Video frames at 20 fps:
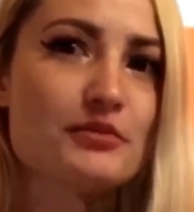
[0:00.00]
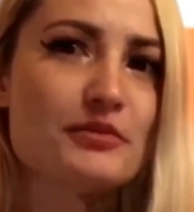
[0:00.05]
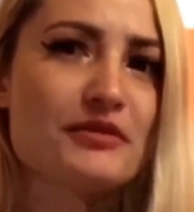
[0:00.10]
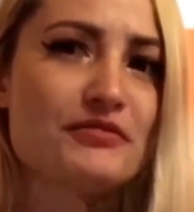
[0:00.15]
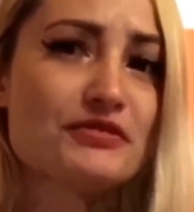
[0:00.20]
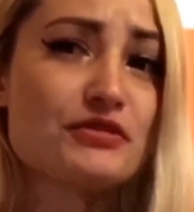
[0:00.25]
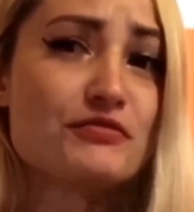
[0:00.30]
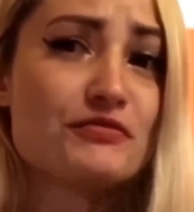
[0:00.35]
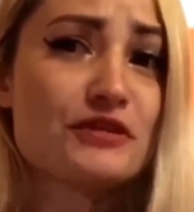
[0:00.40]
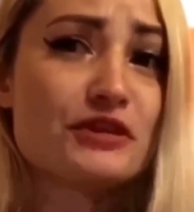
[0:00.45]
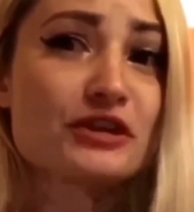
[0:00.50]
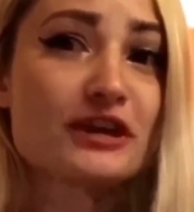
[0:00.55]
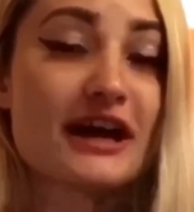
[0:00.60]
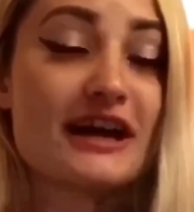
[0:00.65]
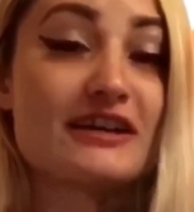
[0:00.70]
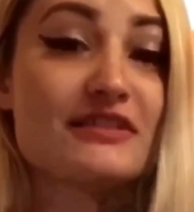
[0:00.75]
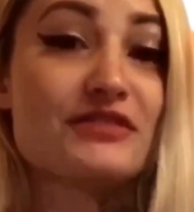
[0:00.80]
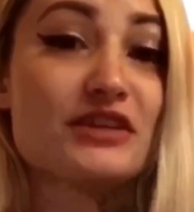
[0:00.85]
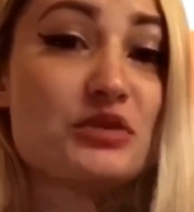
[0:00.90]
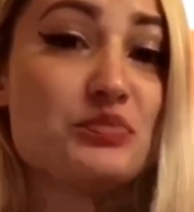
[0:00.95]
if you feel
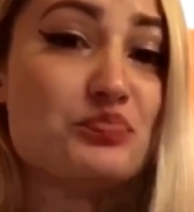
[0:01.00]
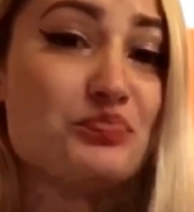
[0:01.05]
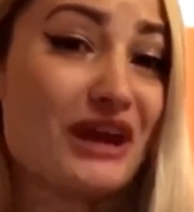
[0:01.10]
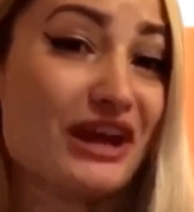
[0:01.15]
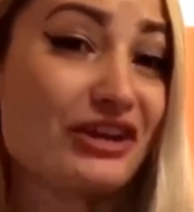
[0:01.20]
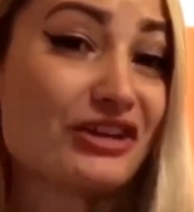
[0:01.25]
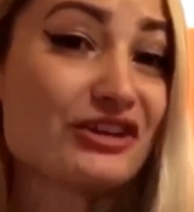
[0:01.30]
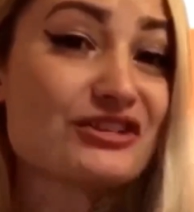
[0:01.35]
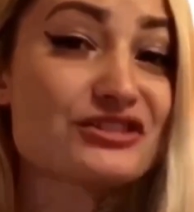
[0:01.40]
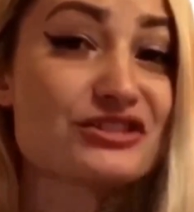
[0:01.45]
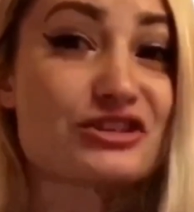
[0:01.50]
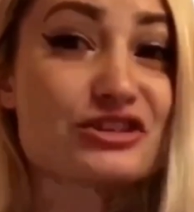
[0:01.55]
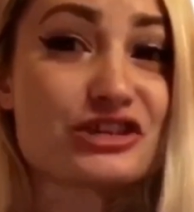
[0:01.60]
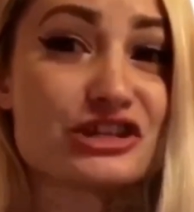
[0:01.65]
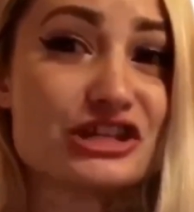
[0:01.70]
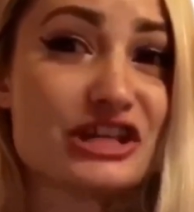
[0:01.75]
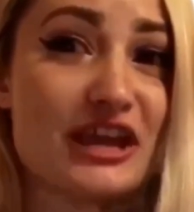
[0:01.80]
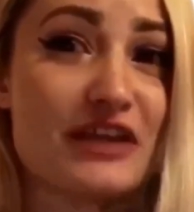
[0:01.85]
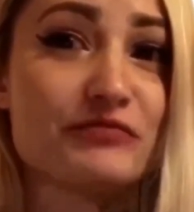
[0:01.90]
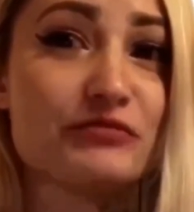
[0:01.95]
kind of embarrassed or
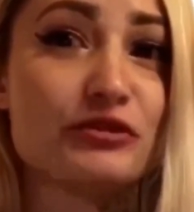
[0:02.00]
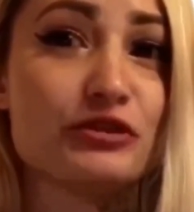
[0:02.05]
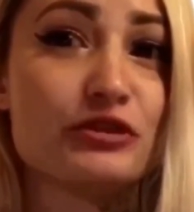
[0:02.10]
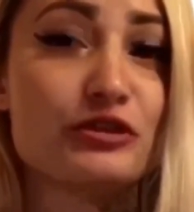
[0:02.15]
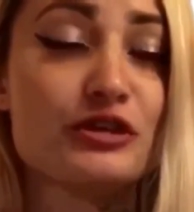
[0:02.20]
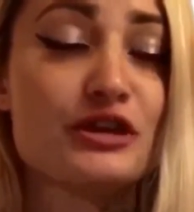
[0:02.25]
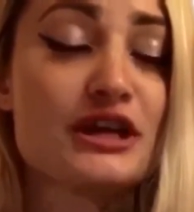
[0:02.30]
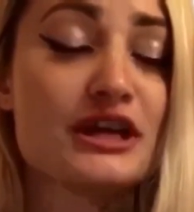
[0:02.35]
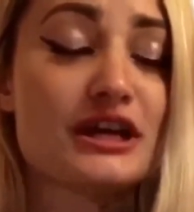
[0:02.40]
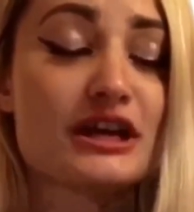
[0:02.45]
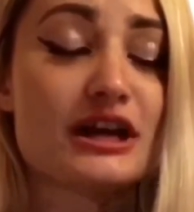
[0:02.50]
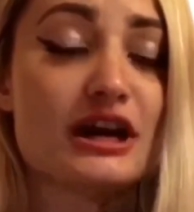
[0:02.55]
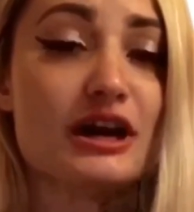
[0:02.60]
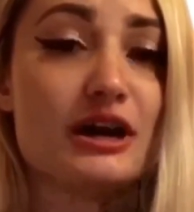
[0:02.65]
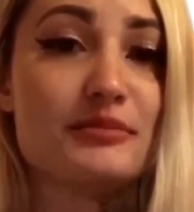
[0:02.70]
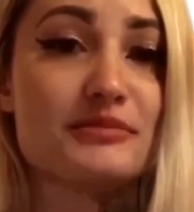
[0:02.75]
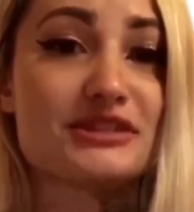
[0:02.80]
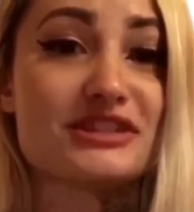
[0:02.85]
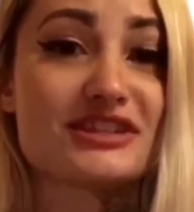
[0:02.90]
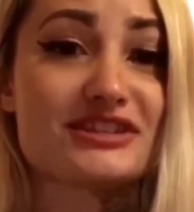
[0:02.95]
shameful
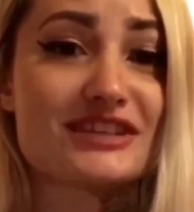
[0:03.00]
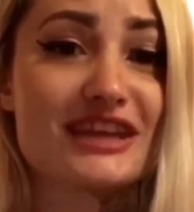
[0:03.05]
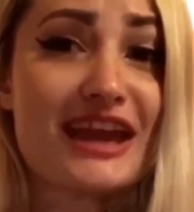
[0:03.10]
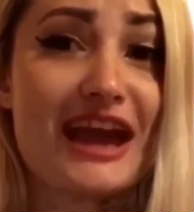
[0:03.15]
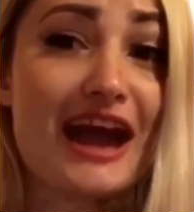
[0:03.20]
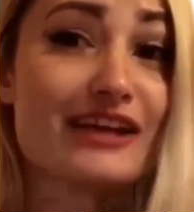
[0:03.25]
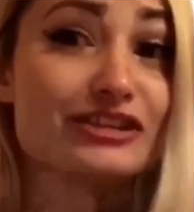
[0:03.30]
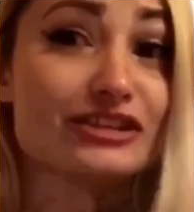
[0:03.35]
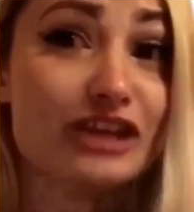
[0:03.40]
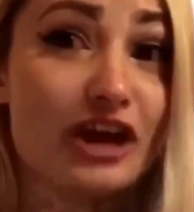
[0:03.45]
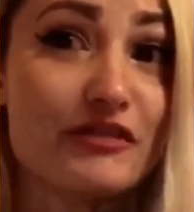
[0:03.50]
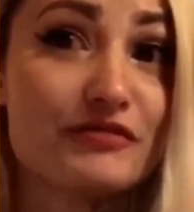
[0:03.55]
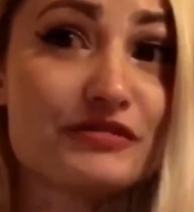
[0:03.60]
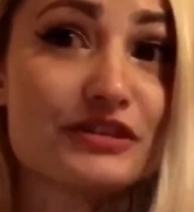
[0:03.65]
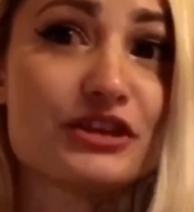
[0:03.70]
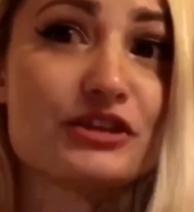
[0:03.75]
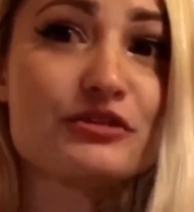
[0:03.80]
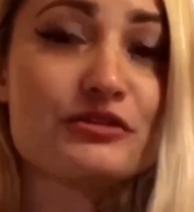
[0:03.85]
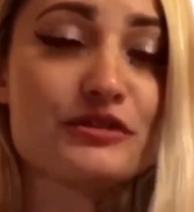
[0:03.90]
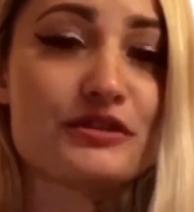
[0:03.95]
to say I love
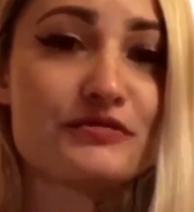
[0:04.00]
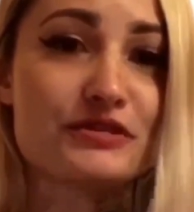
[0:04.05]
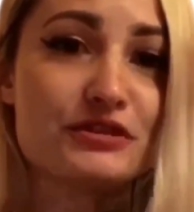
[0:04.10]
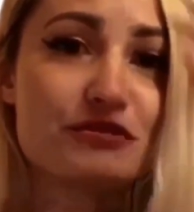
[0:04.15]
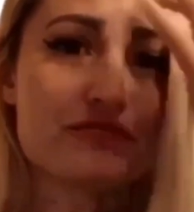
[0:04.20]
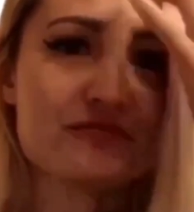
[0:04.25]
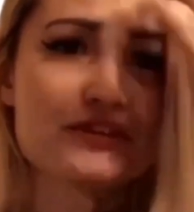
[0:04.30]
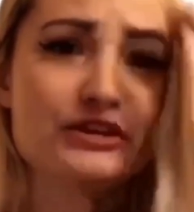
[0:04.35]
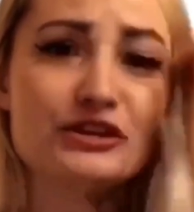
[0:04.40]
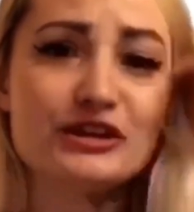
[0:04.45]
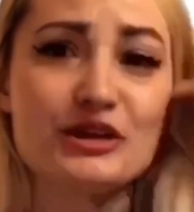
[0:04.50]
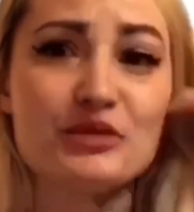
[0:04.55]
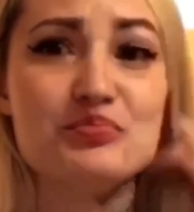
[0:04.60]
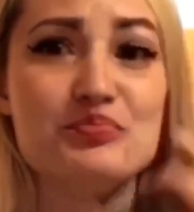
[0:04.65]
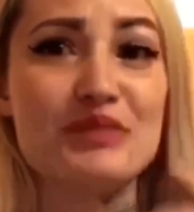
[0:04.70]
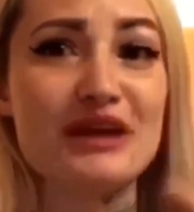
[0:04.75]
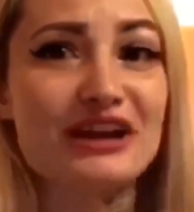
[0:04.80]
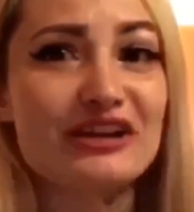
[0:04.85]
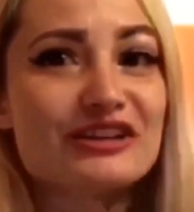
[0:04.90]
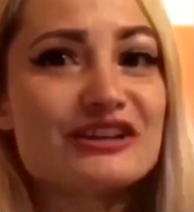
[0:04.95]
you, if you feel
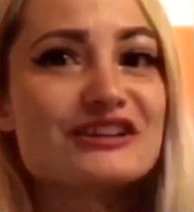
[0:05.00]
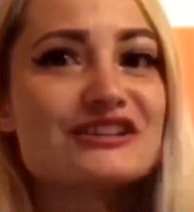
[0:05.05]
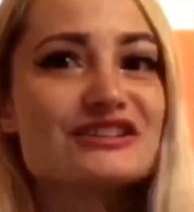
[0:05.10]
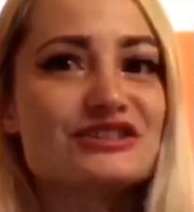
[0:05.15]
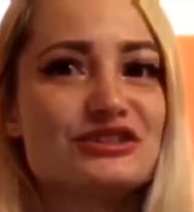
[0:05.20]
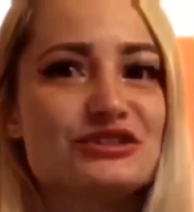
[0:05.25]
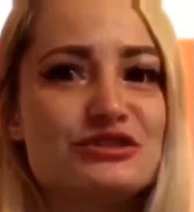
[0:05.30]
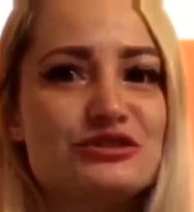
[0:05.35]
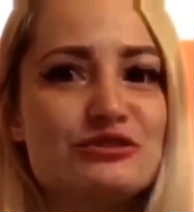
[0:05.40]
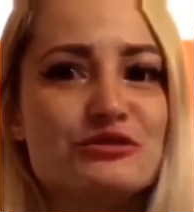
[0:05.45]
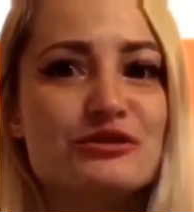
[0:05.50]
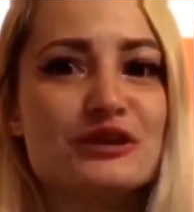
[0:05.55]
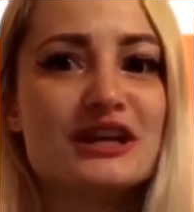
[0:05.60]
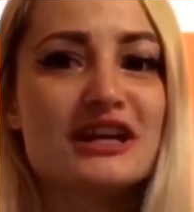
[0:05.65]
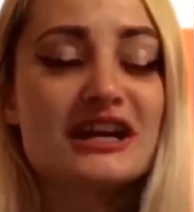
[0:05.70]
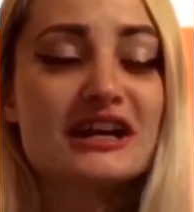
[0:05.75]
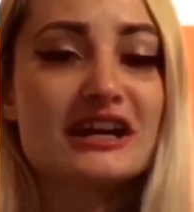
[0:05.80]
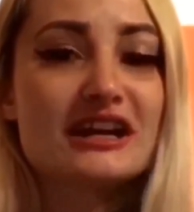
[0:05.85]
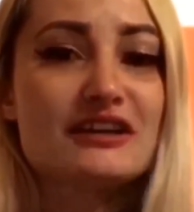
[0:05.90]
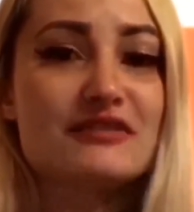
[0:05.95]
embarrassed to
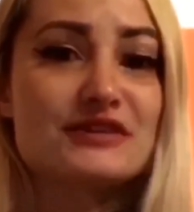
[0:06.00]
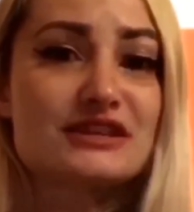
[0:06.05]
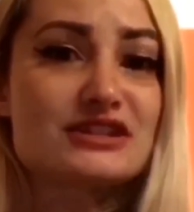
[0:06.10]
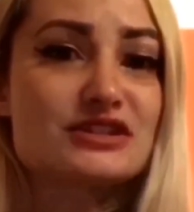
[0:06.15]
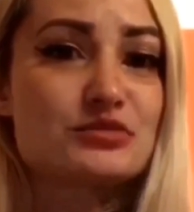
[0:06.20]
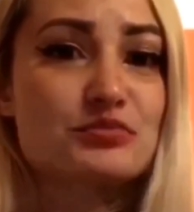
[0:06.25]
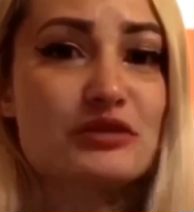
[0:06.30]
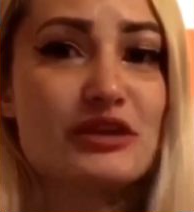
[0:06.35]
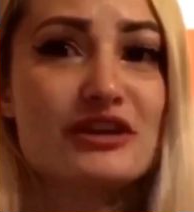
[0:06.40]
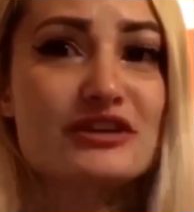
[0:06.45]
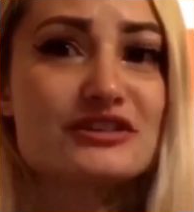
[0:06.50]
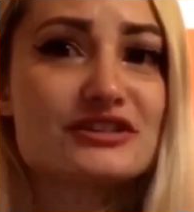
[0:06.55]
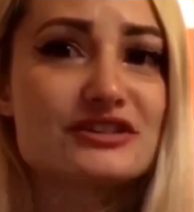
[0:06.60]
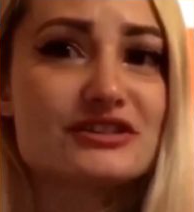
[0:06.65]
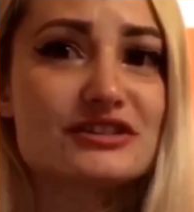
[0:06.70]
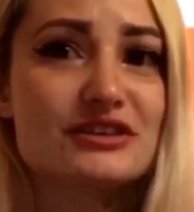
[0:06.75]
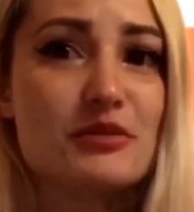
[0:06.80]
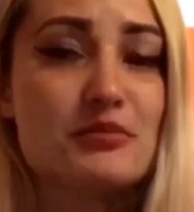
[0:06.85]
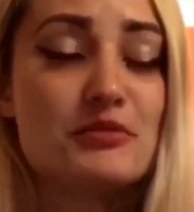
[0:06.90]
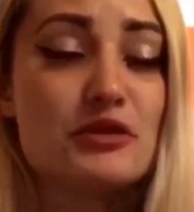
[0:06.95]
kind of express
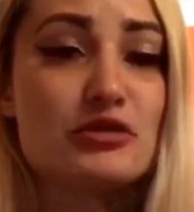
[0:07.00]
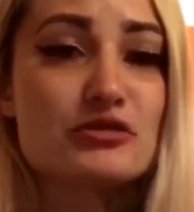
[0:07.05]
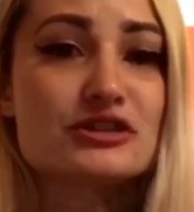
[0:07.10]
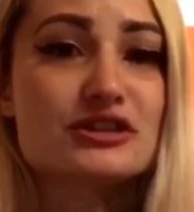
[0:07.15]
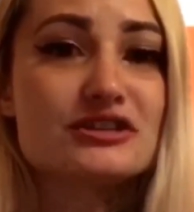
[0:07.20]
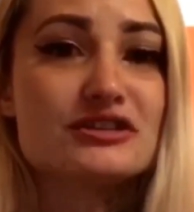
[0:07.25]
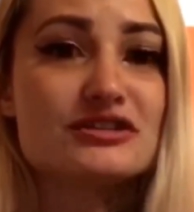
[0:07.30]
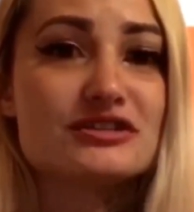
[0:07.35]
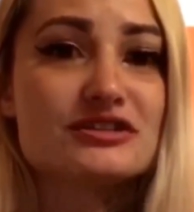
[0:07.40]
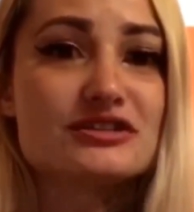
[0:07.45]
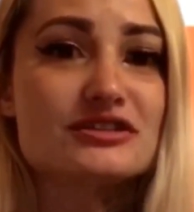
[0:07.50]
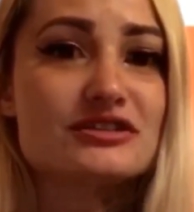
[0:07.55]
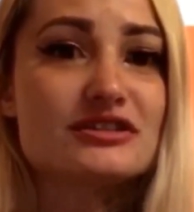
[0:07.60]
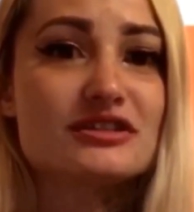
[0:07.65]
emotions,